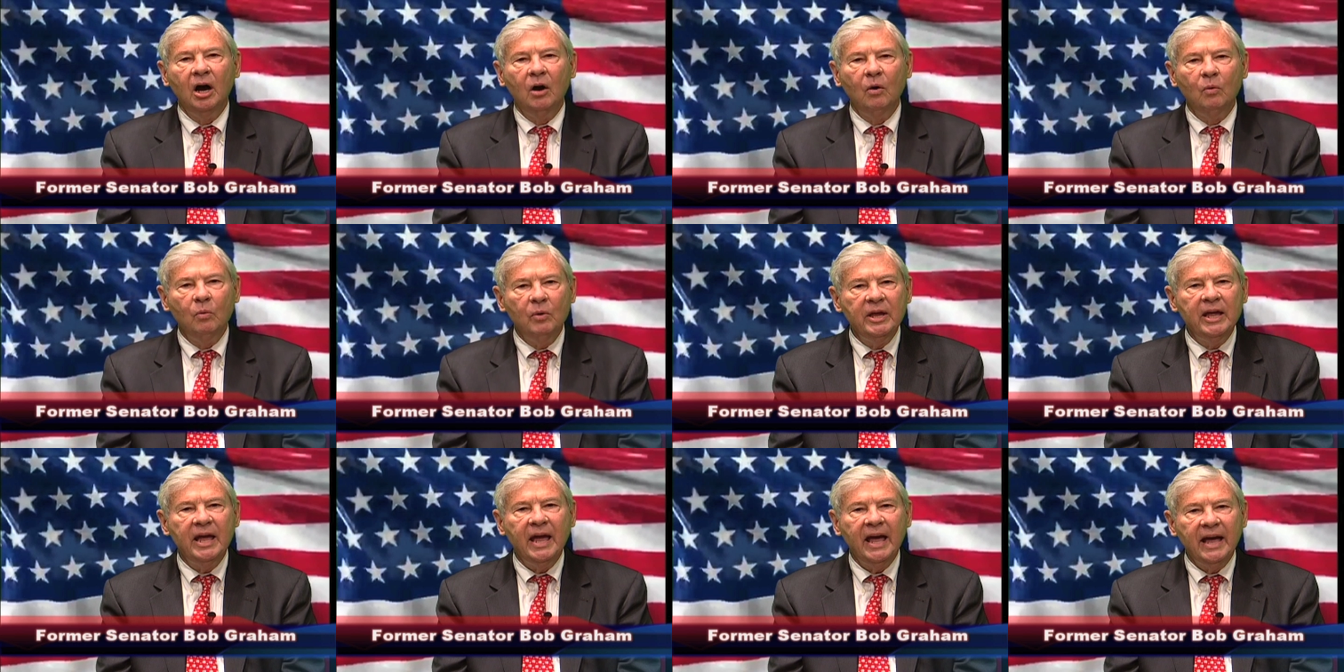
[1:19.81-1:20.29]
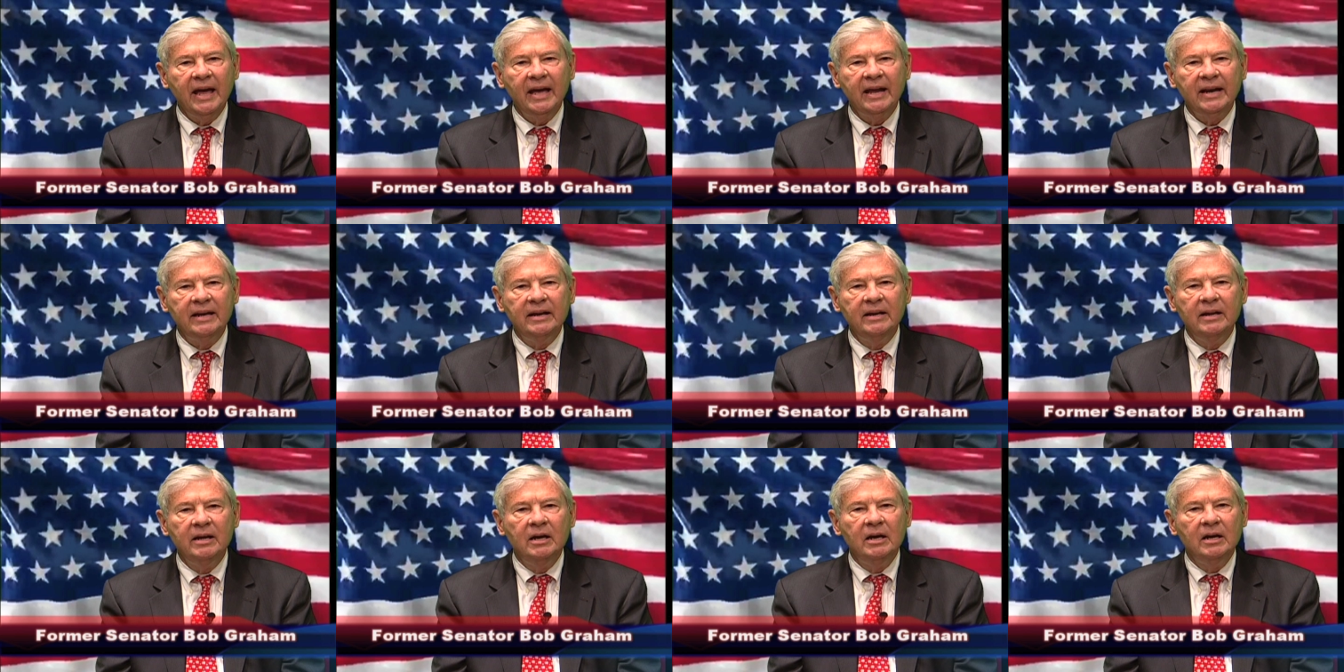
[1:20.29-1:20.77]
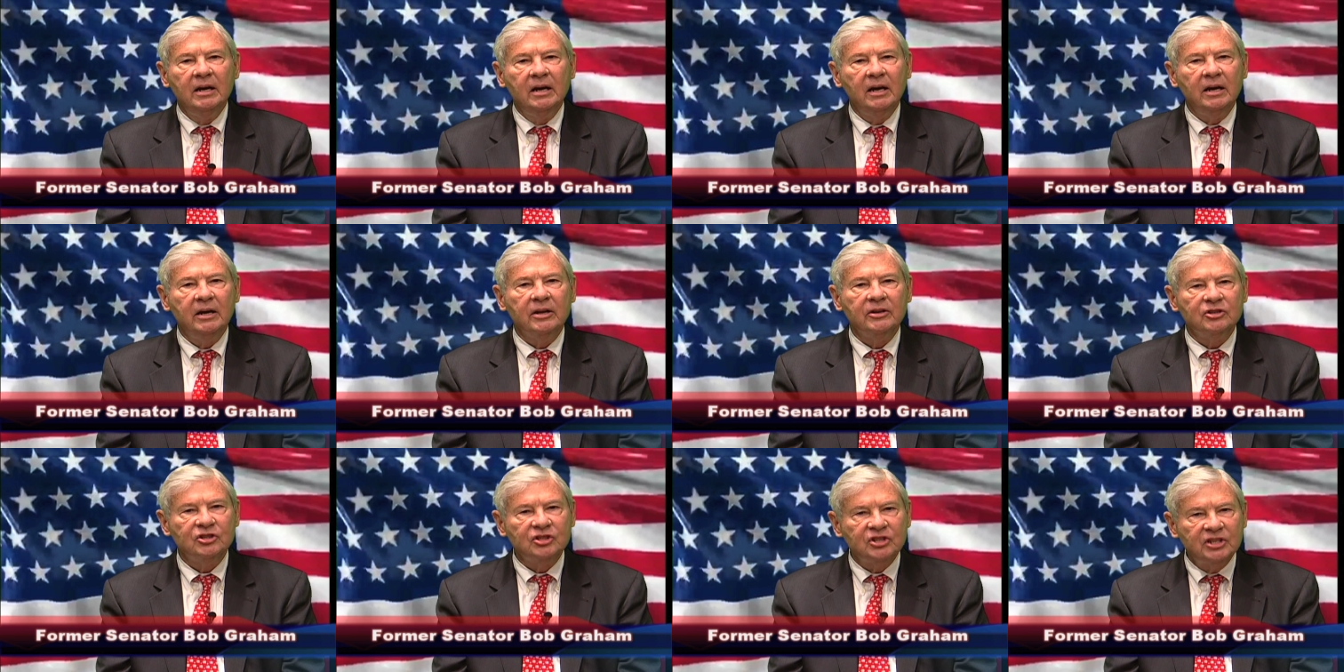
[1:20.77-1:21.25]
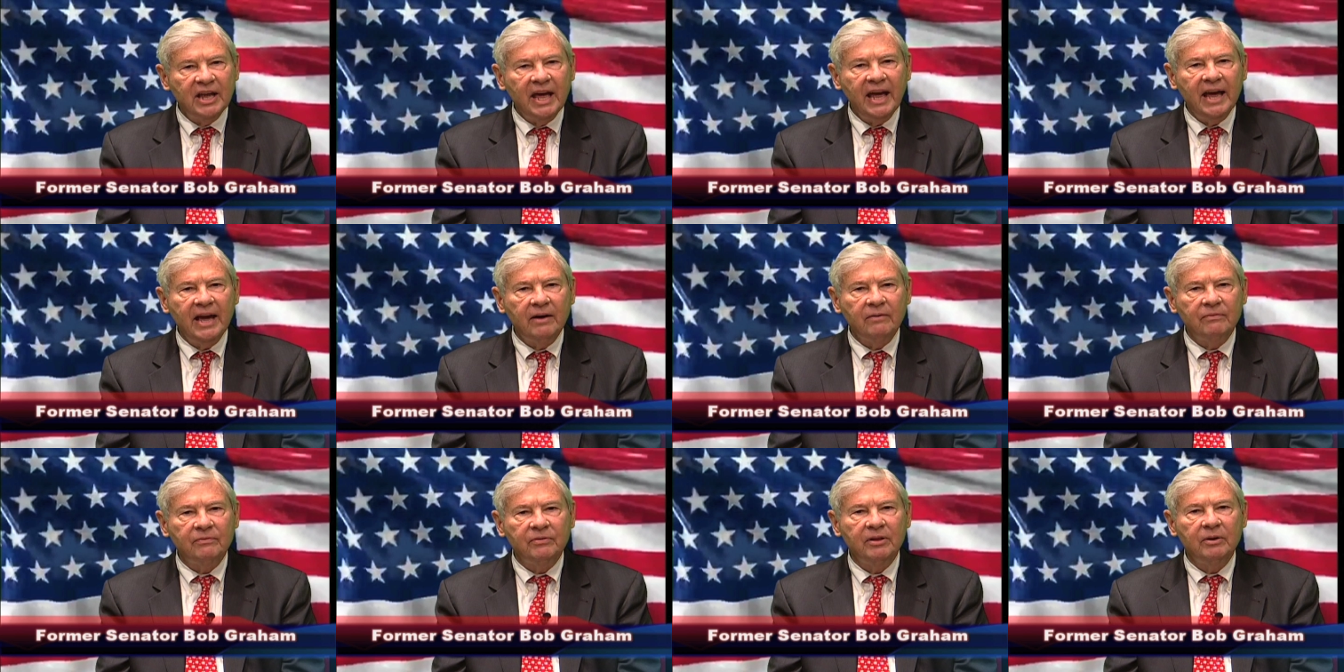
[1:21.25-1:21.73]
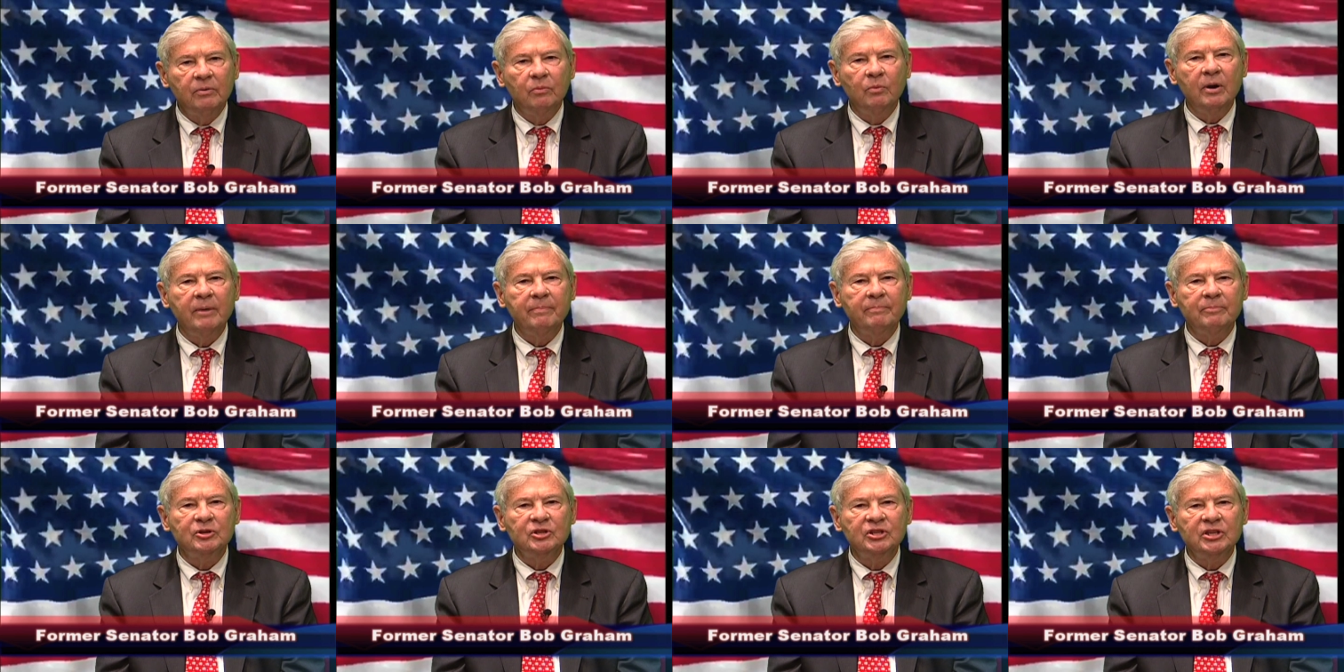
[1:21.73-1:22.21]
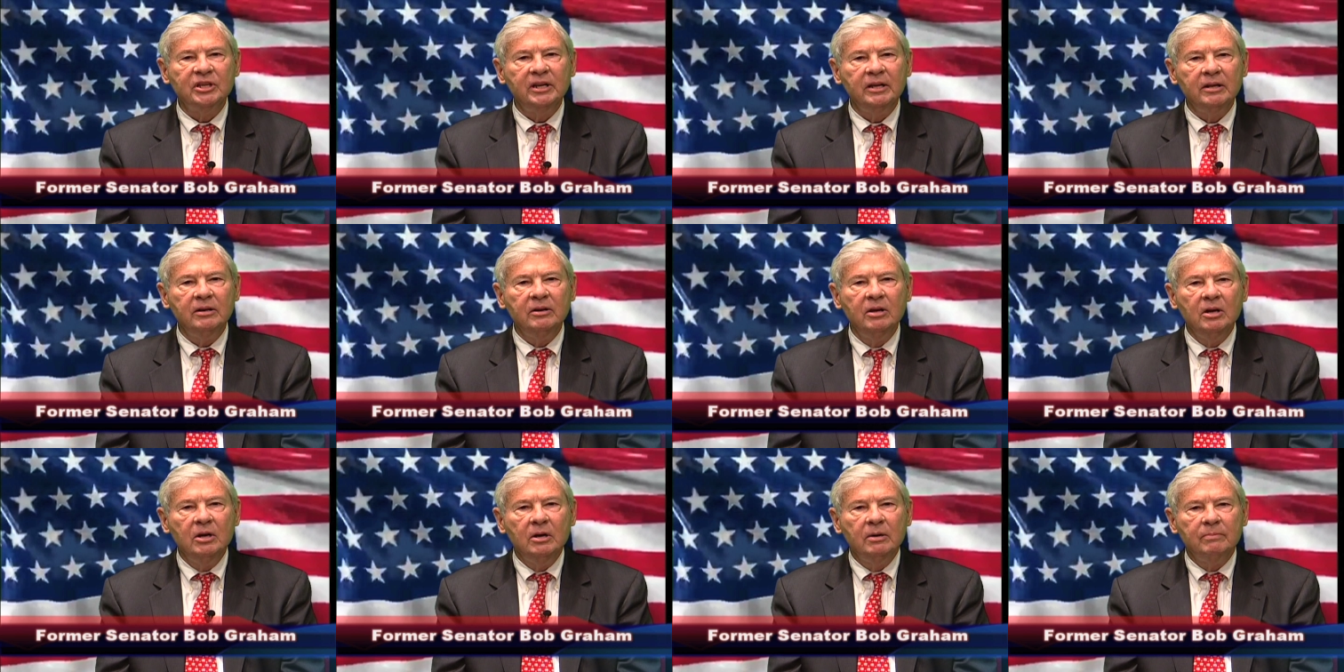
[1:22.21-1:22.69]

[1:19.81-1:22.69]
We had staff that represented